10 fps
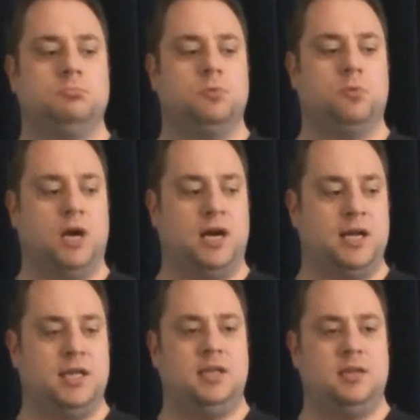
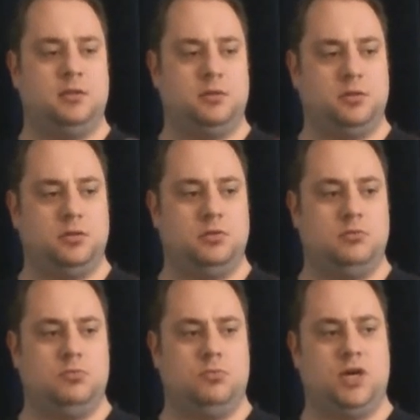why
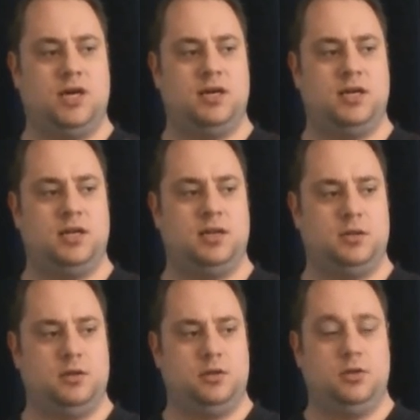why
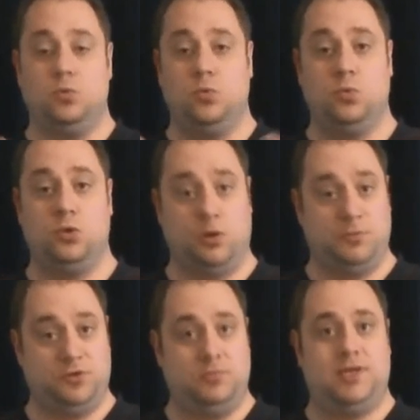you come
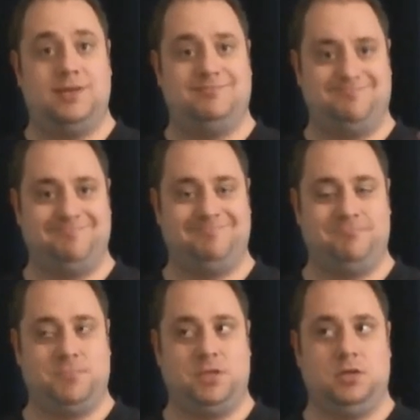to me
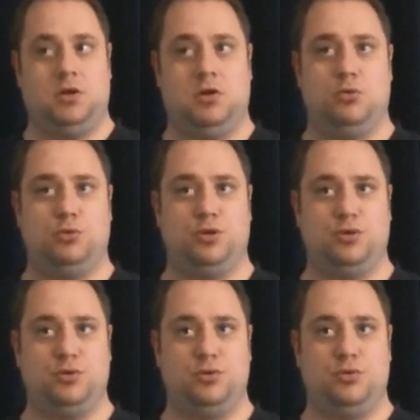you know
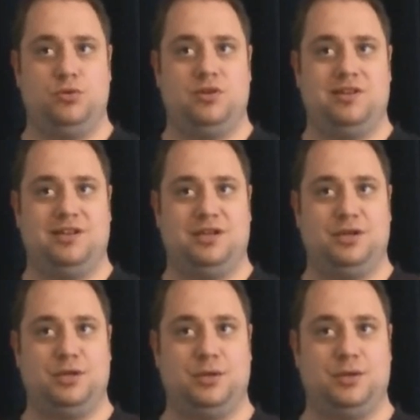you
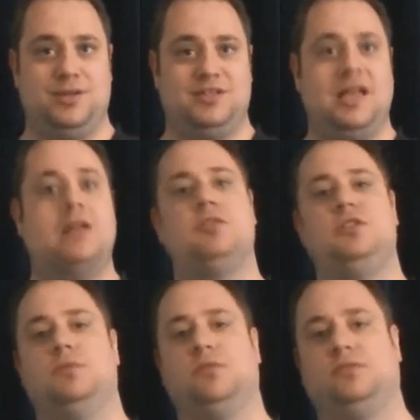uh, his
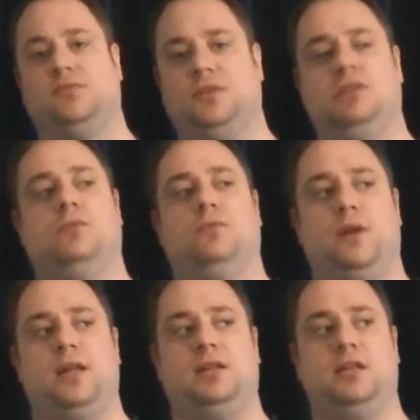energy was feel
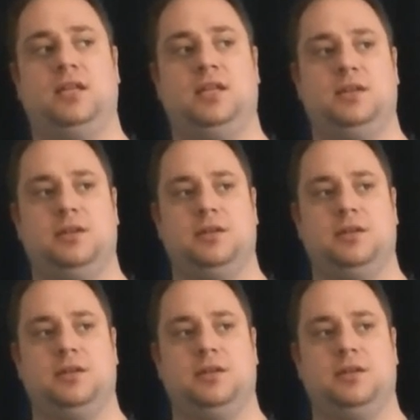friendly